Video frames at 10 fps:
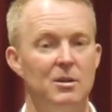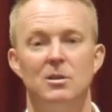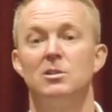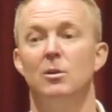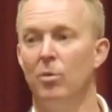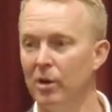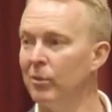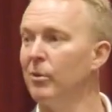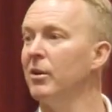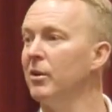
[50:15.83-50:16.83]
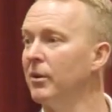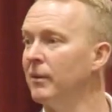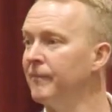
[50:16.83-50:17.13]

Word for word: So what do you want to do?